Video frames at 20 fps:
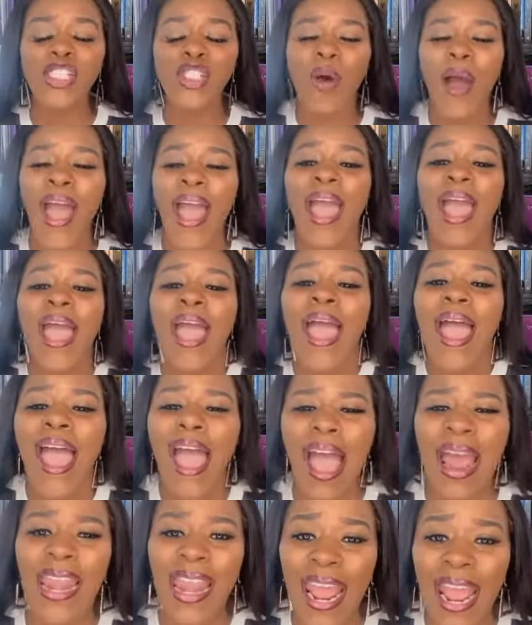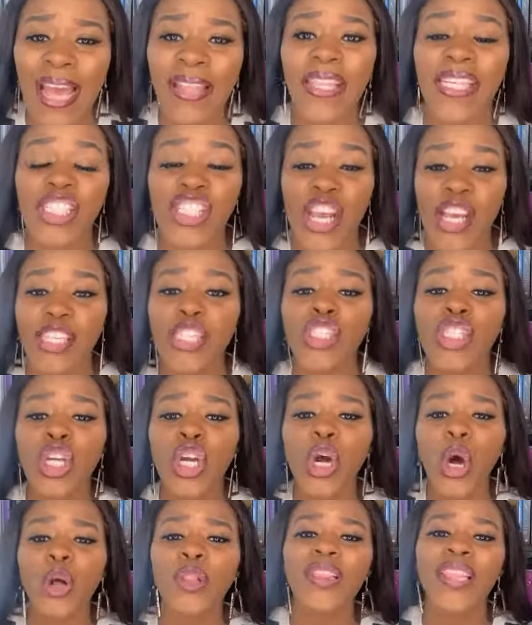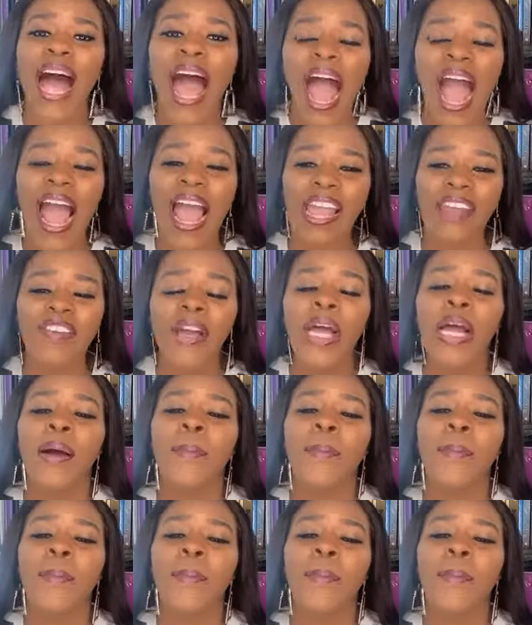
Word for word: So I hadn't had the chance to go live,